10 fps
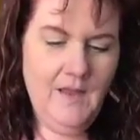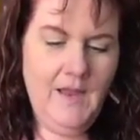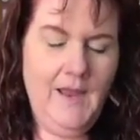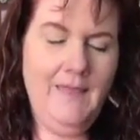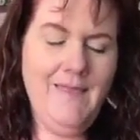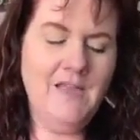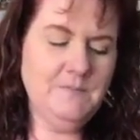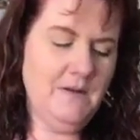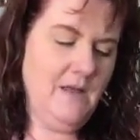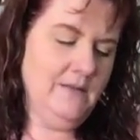And last
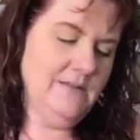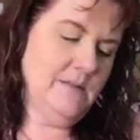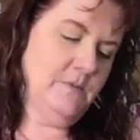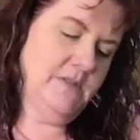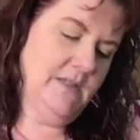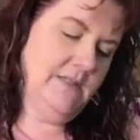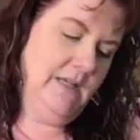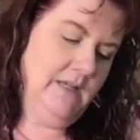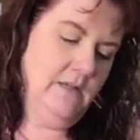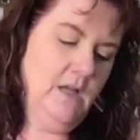but not least, number
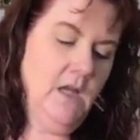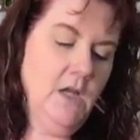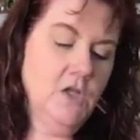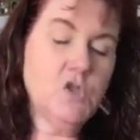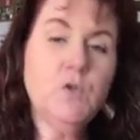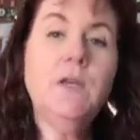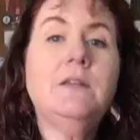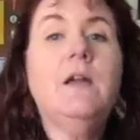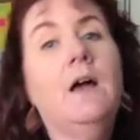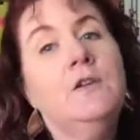16,
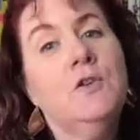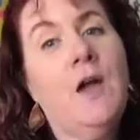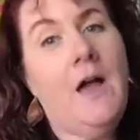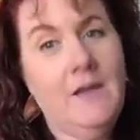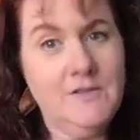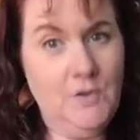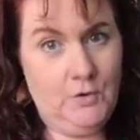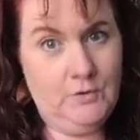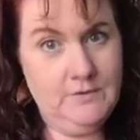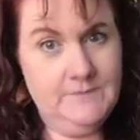treat under eye
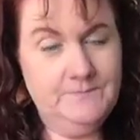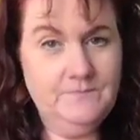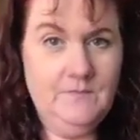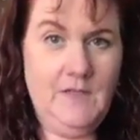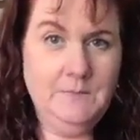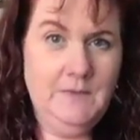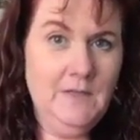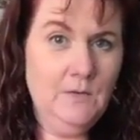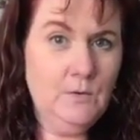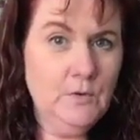circles. As we
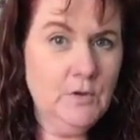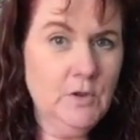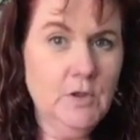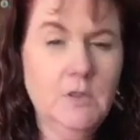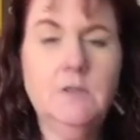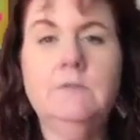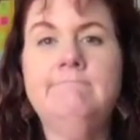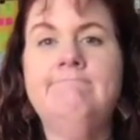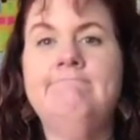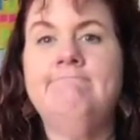get older,
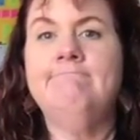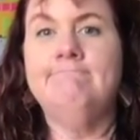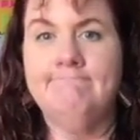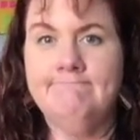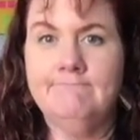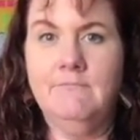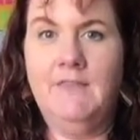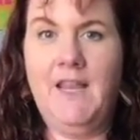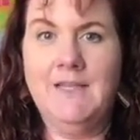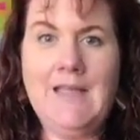
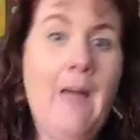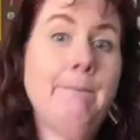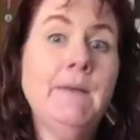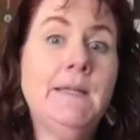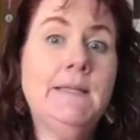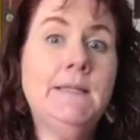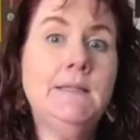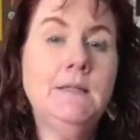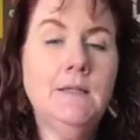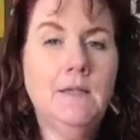things
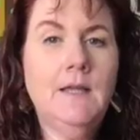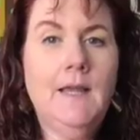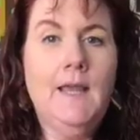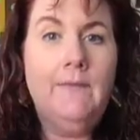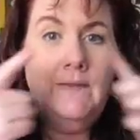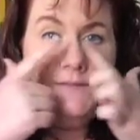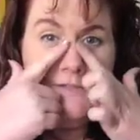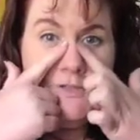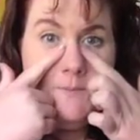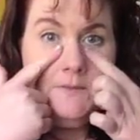happen, and this
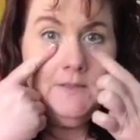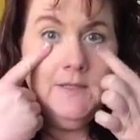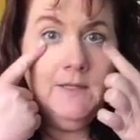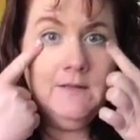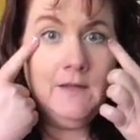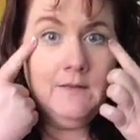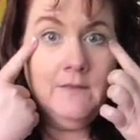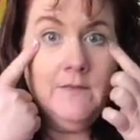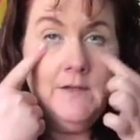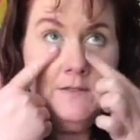is typically like the
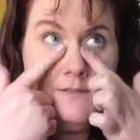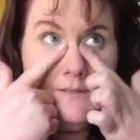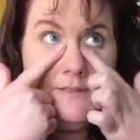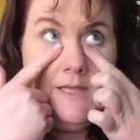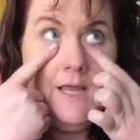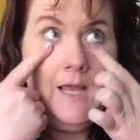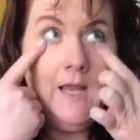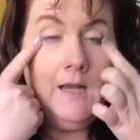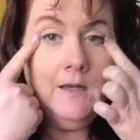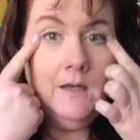thinnest
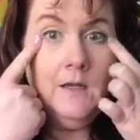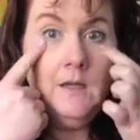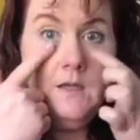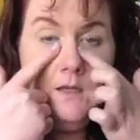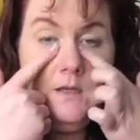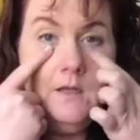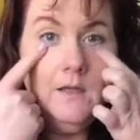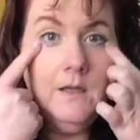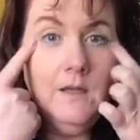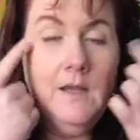skin,
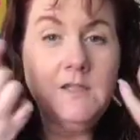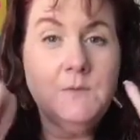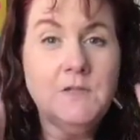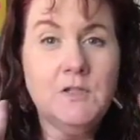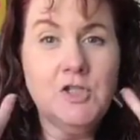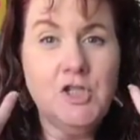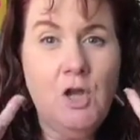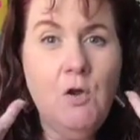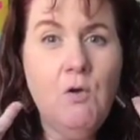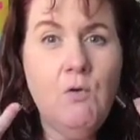so it's going to
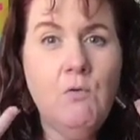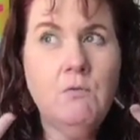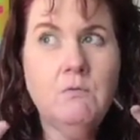show